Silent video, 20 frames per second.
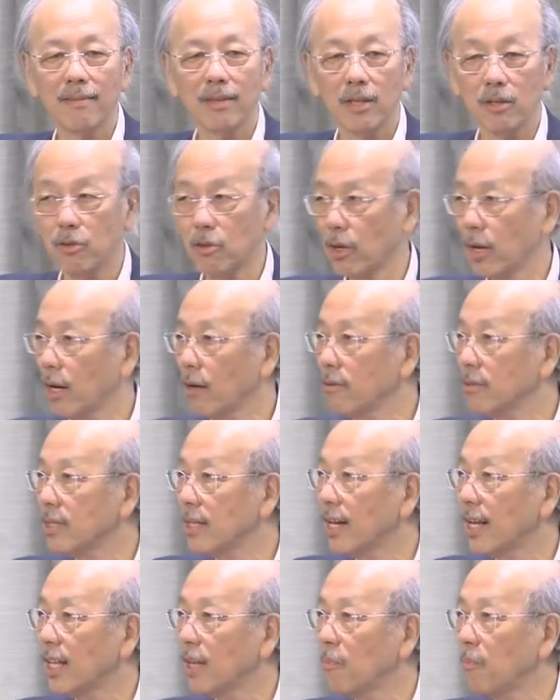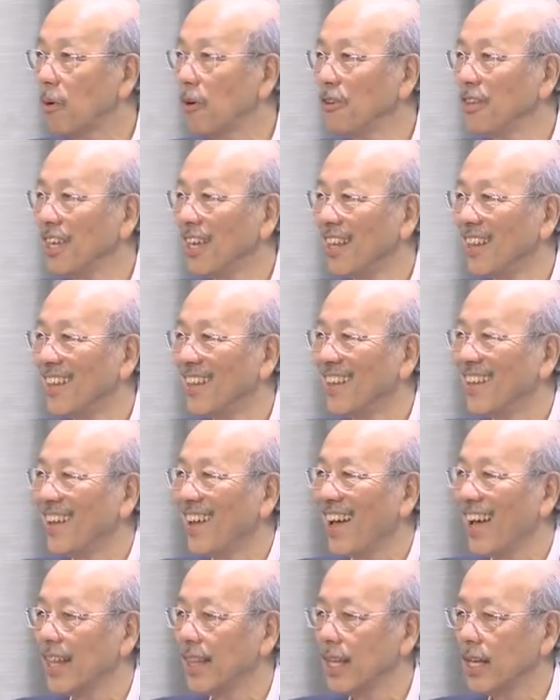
It turned out it's another protein. And